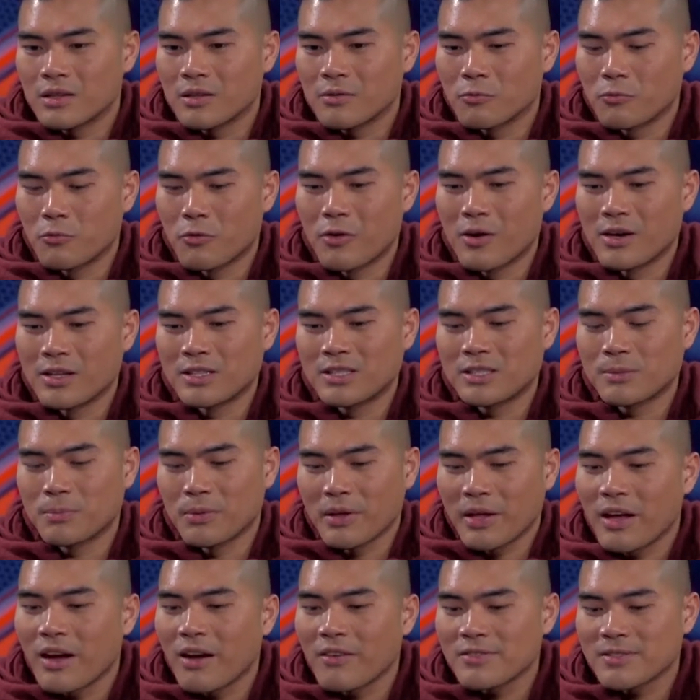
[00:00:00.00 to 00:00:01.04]
once
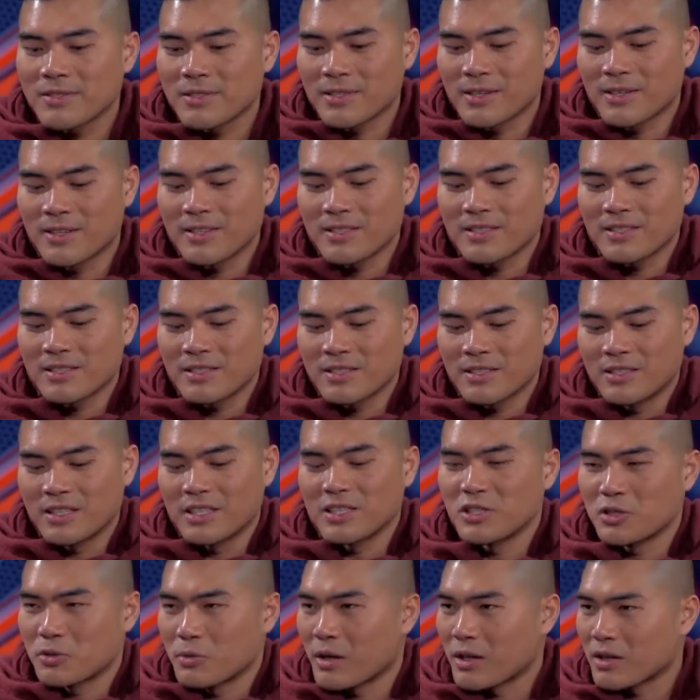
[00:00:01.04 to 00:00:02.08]
playoff starts, they
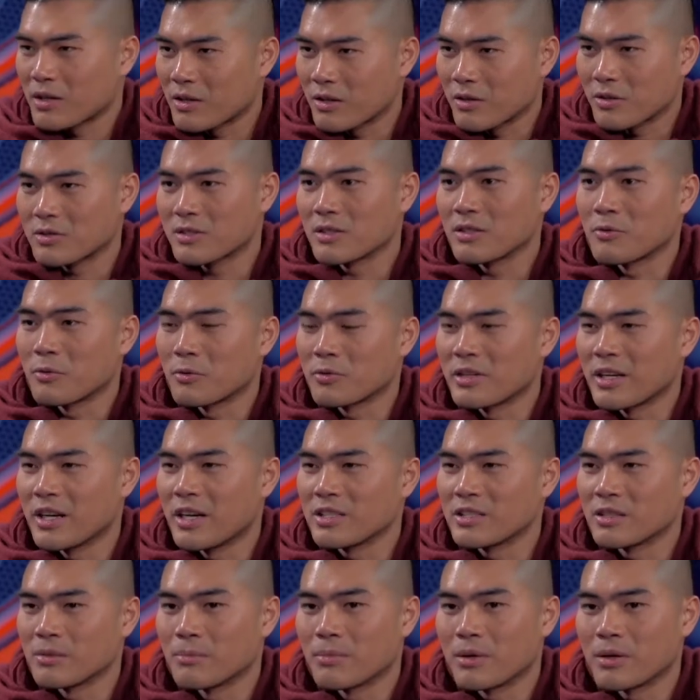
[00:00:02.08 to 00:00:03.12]
shrink the
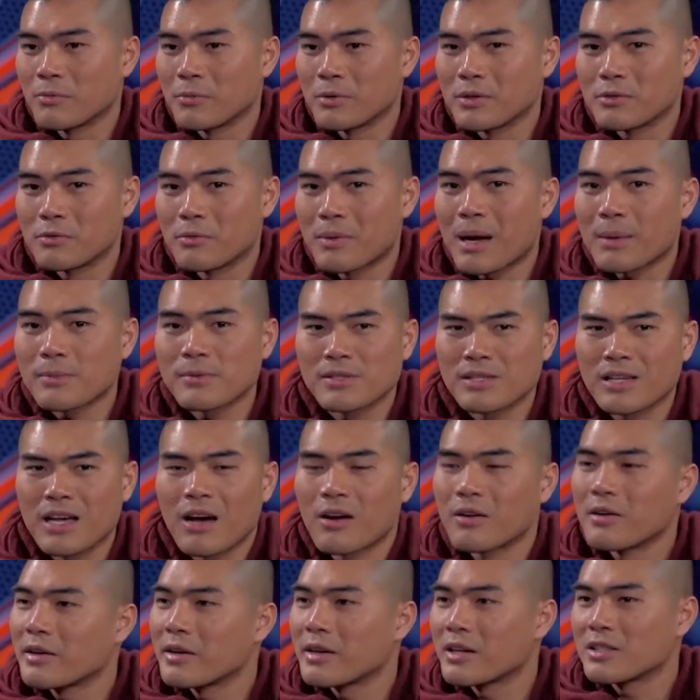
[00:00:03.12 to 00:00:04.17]
rotation. But with the Raptors, how
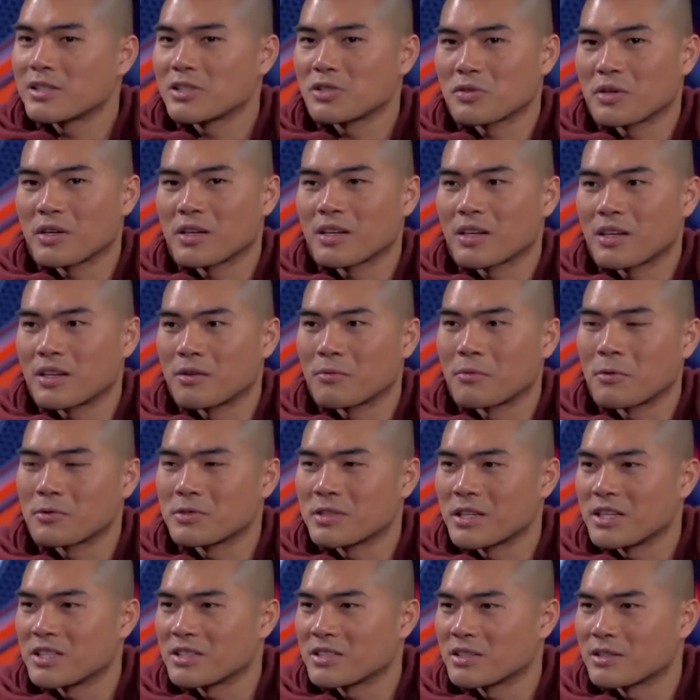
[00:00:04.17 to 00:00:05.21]
are you going to shrink a
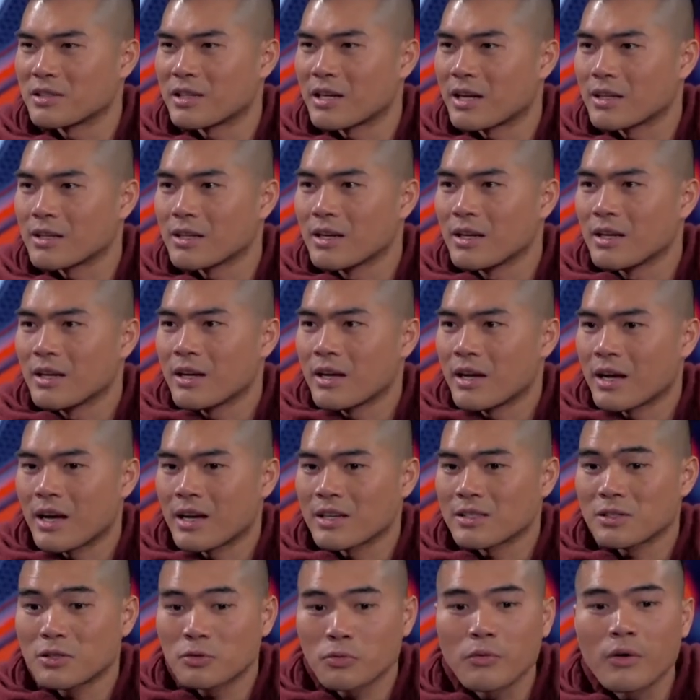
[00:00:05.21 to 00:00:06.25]
rotation mm. that
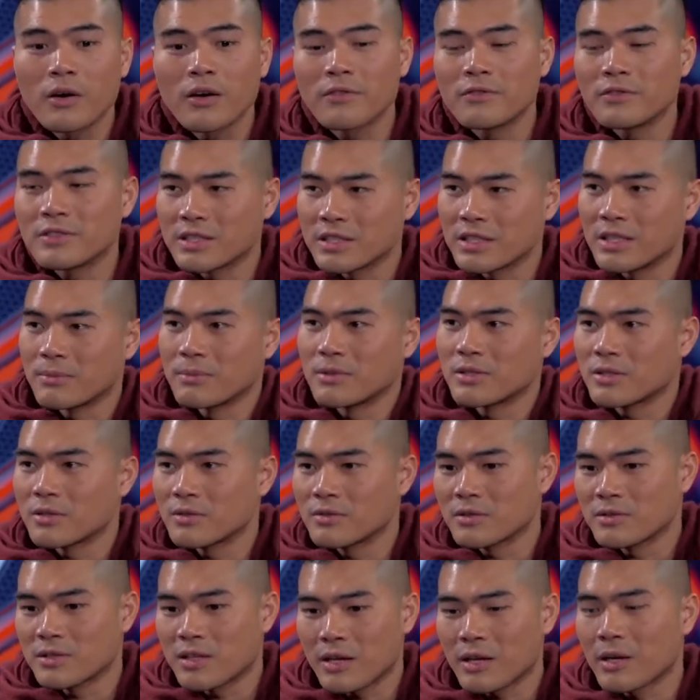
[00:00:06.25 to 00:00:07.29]
has 12 team in
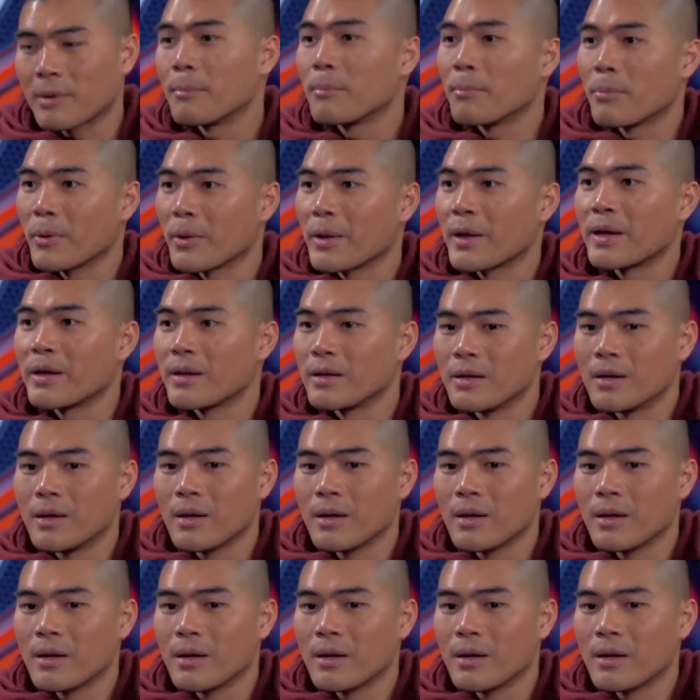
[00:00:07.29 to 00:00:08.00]
terms of that can play mm.